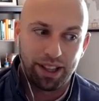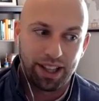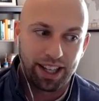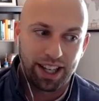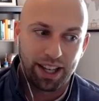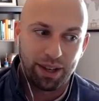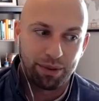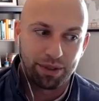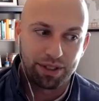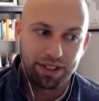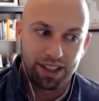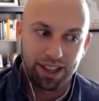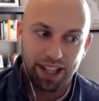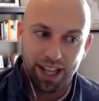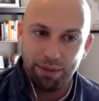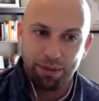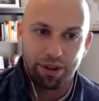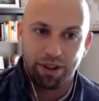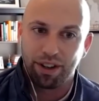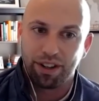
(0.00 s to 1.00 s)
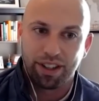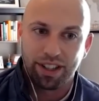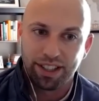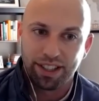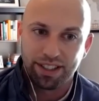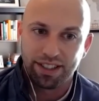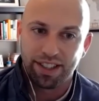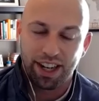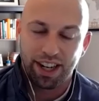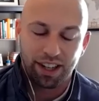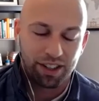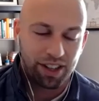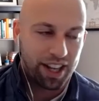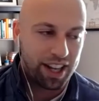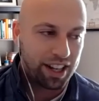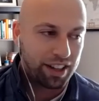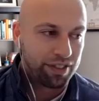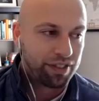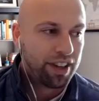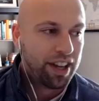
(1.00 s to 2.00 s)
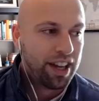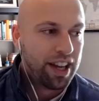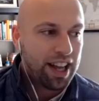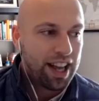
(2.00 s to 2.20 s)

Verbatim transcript: like he was a laborer his entire life,